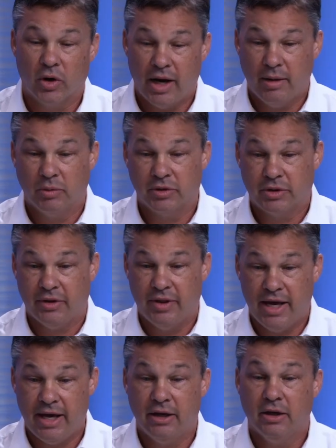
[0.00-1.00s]
able to
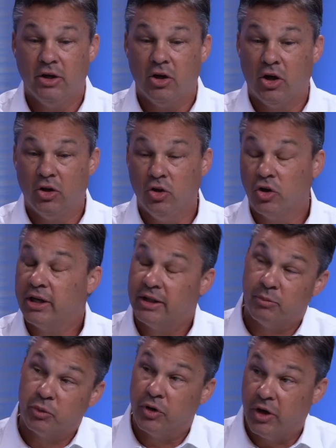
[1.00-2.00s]
then look at the
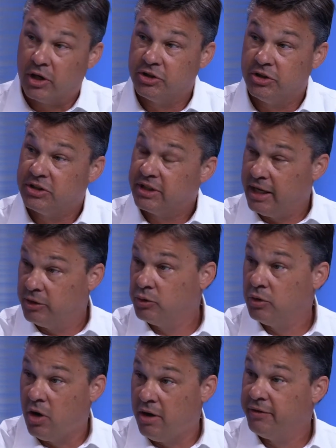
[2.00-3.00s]
production
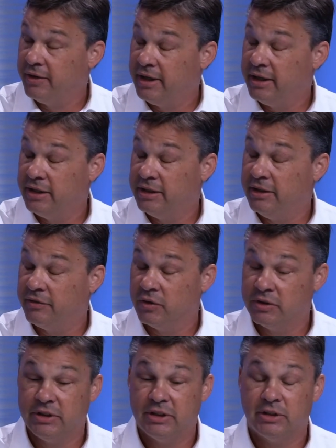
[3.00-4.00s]
schedule, often in a different
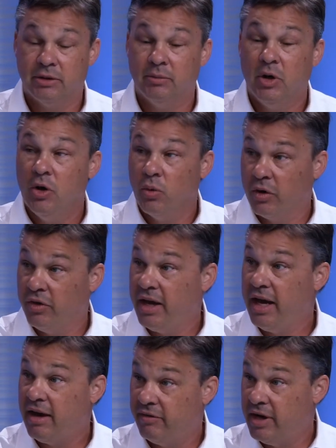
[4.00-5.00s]
system, where they
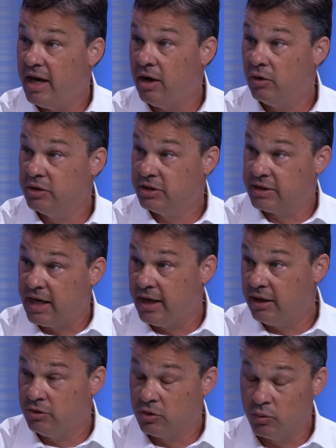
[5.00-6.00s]
have now
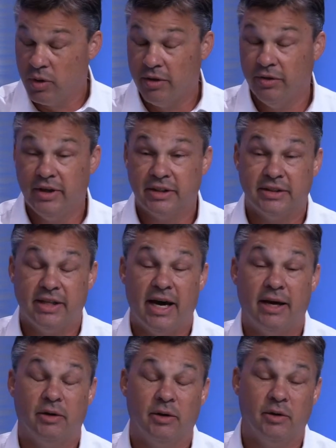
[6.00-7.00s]
decided to run this,
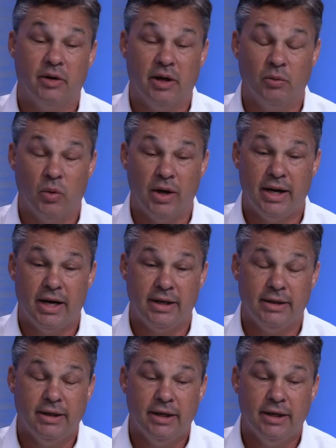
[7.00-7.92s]
that, and whatnot.